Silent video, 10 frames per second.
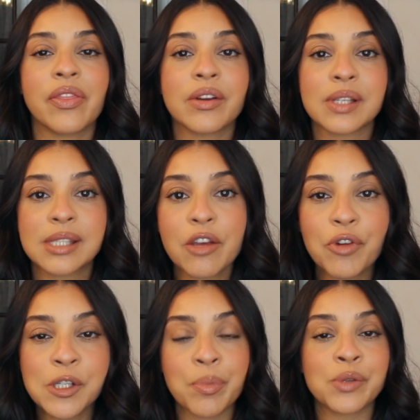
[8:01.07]
There's a
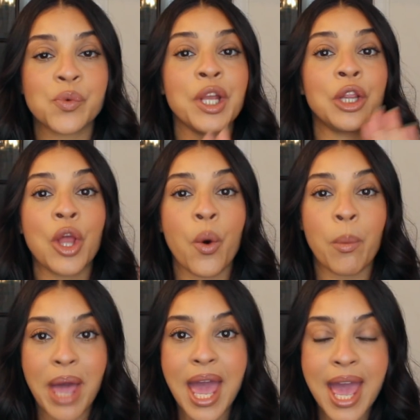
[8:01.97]
difference between
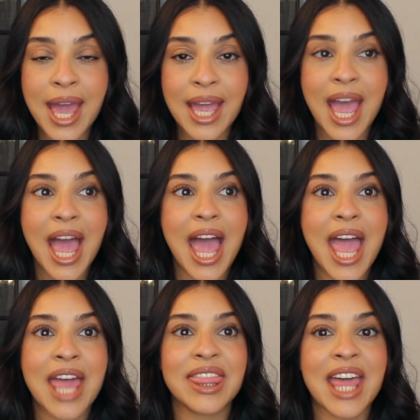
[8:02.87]
low pay
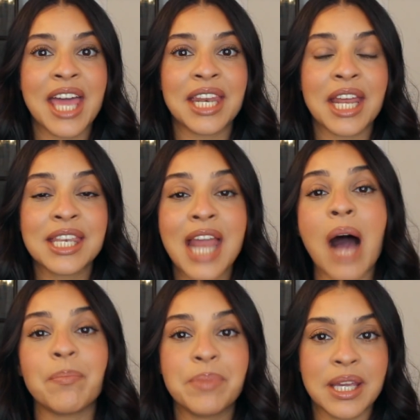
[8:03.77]
and then
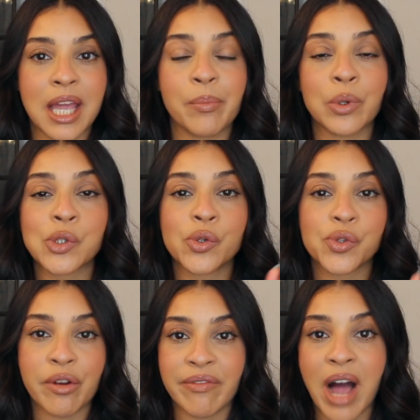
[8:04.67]
not being able to
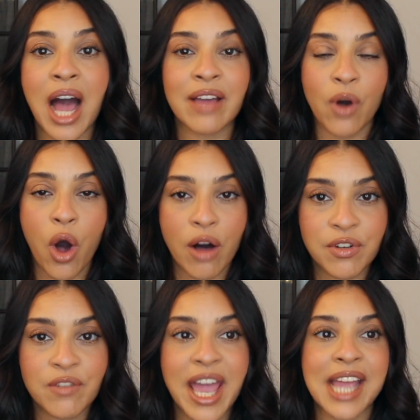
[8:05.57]
survive off
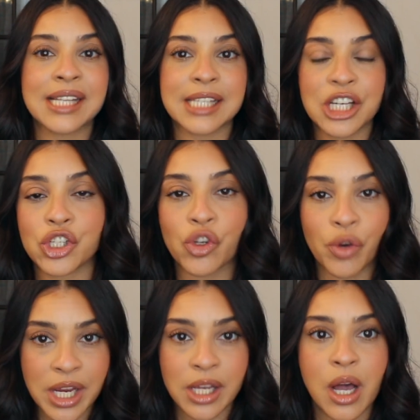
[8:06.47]
of a
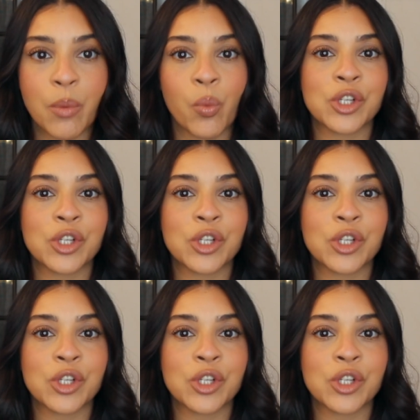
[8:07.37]
teacher income,